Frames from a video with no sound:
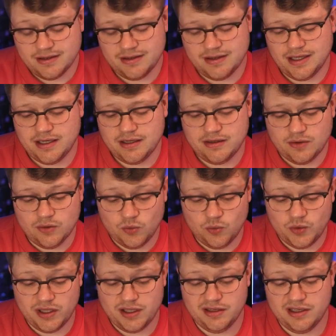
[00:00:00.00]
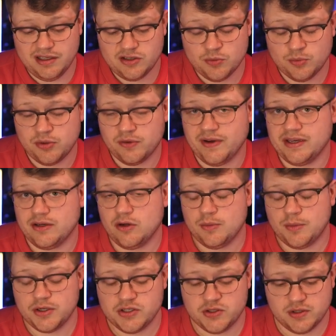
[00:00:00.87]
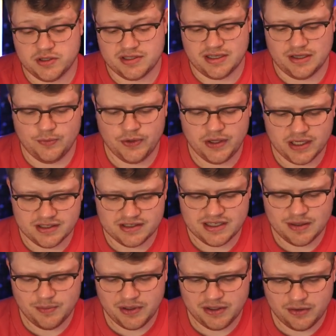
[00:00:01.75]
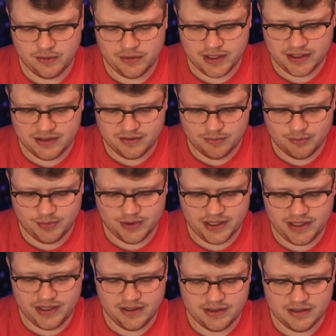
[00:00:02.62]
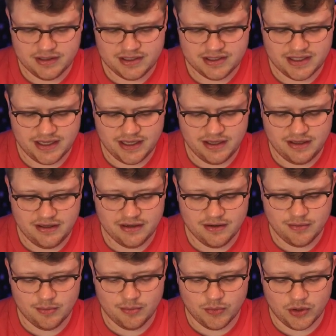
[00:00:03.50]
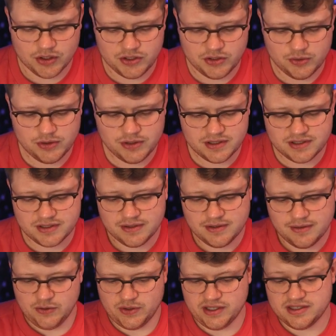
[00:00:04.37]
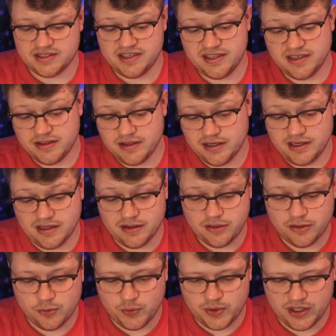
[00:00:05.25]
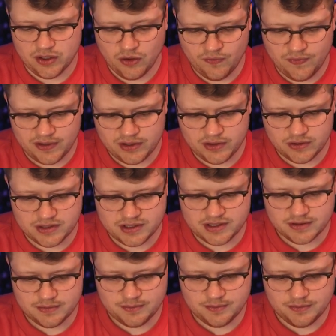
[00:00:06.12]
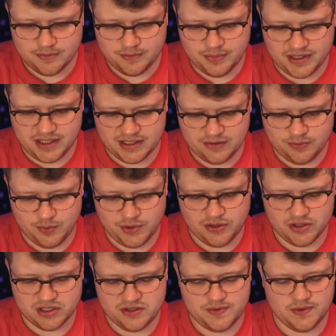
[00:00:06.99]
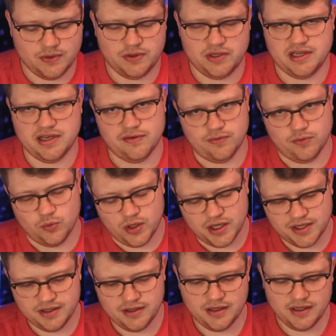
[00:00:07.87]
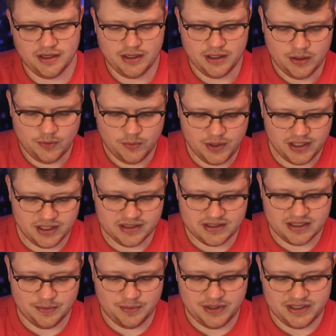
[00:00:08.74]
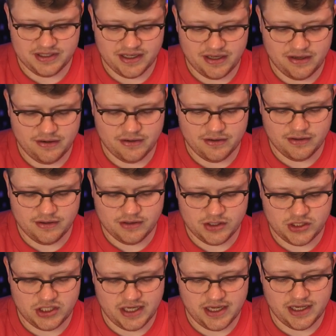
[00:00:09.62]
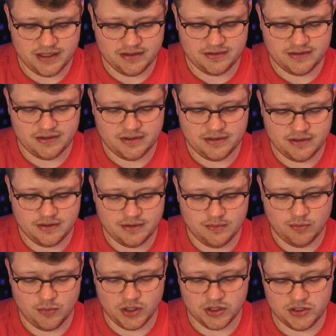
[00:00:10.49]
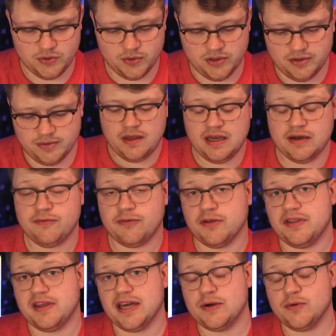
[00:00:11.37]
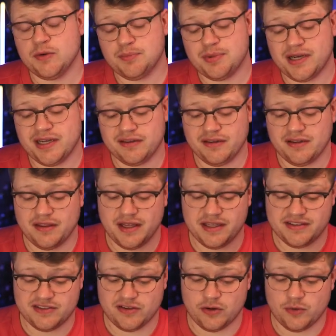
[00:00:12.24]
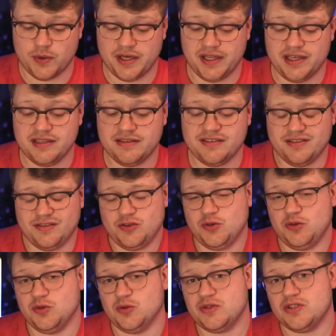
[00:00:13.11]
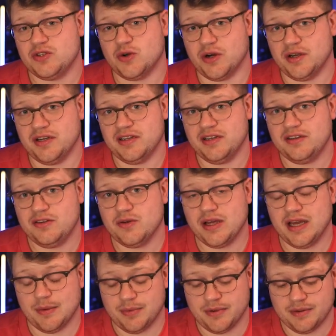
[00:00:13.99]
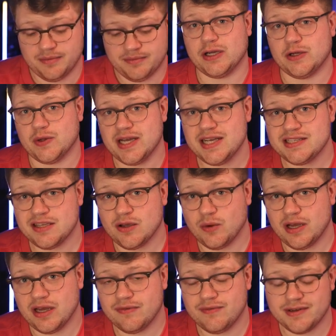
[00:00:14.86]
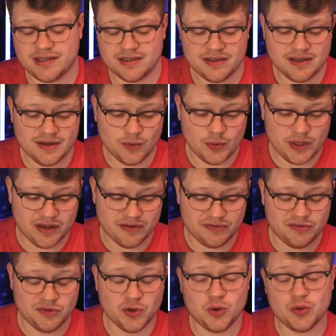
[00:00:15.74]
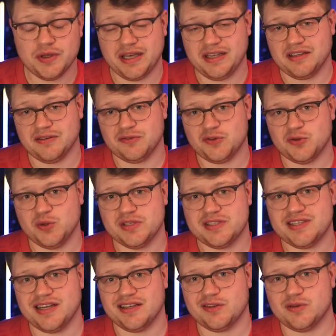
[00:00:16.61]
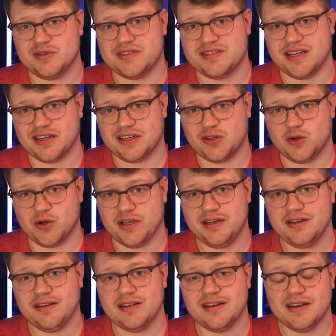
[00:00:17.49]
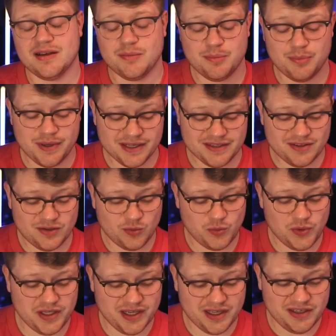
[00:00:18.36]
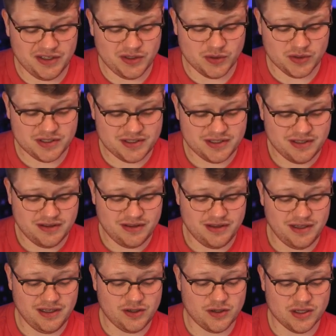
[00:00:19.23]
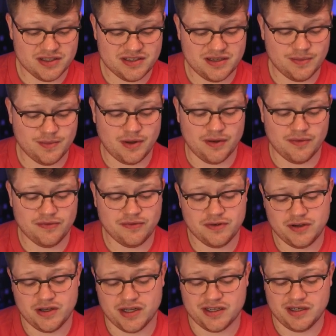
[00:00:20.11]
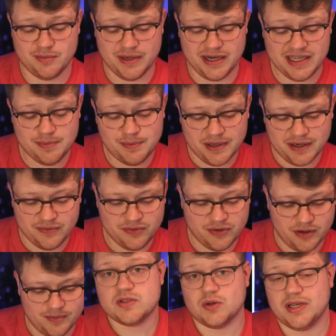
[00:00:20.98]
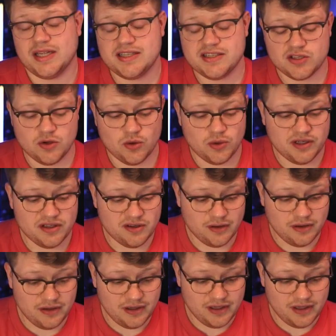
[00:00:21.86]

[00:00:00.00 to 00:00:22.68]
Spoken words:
then we need to provide our modules. And we can simply do that by saying here modules. And you can see there are 3 overloads, but because we only have one, we can simply say here shared module. And for the Android part, that's already it to use Koin in your app. For iOS, however, we have no native toolset to start Koin, but we can use the concept of Kotlin Multiplatform. So let's go into